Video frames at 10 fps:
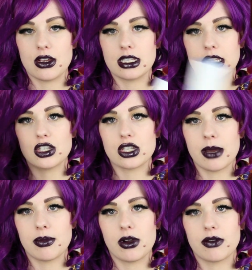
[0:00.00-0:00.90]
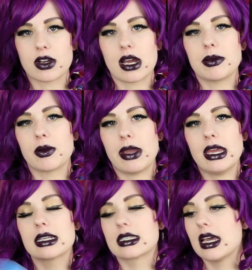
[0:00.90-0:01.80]
using this shampoo after a couple of
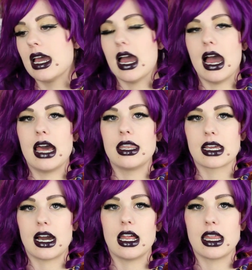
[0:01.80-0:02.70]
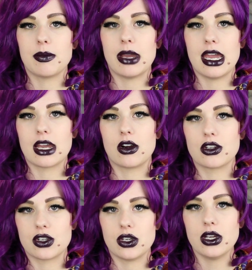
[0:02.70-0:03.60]
weeks, and the colour that my hair
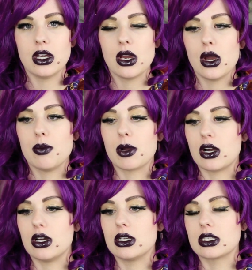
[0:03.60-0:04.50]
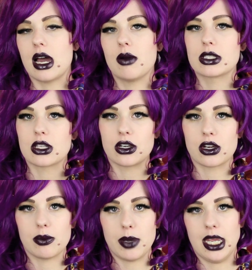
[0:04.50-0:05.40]
got to, because I was going to
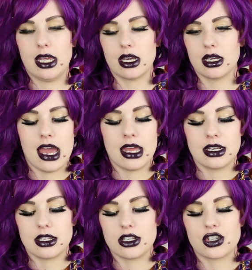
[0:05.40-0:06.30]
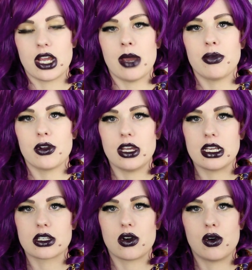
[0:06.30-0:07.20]
go pink. And the shampoo
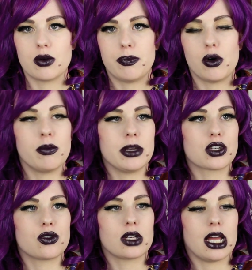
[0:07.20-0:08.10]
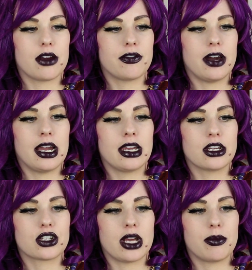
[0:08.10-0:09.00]
is called Paul Mitchell
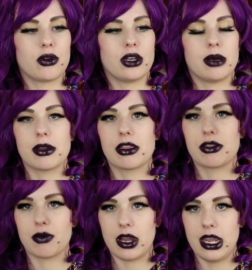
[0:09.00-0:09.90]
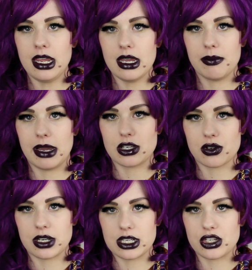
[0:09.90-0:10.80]
Clarifying Shampoo number 3. Make
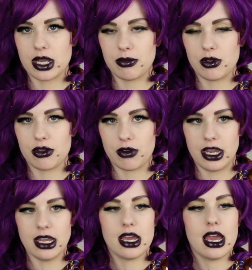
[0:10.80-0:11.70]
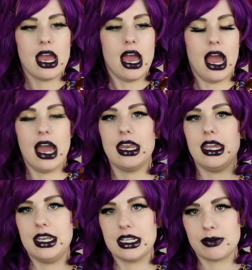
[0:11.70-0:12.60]
sure it is shampoo 3. And
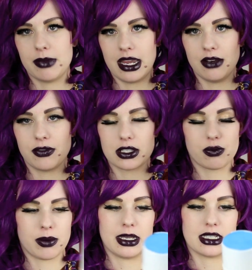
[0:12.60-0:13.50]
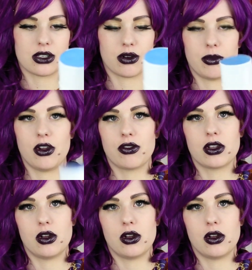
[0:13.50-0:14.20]
it is made for swimmers to remove